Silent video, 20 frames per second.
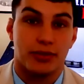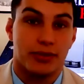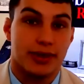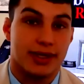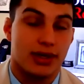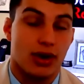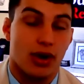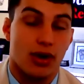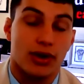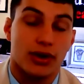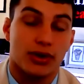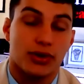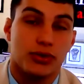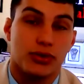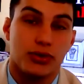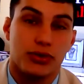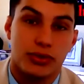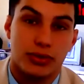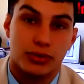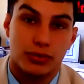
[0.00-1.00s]
read an
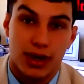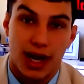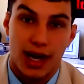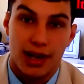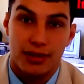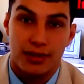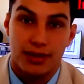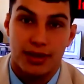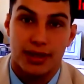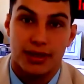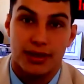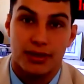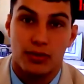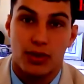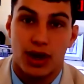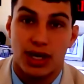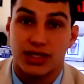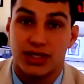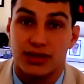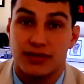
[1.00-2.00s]
article rather than
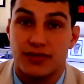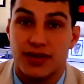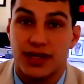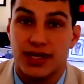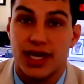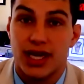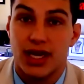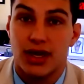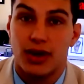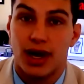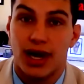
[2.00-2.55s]
watch the video,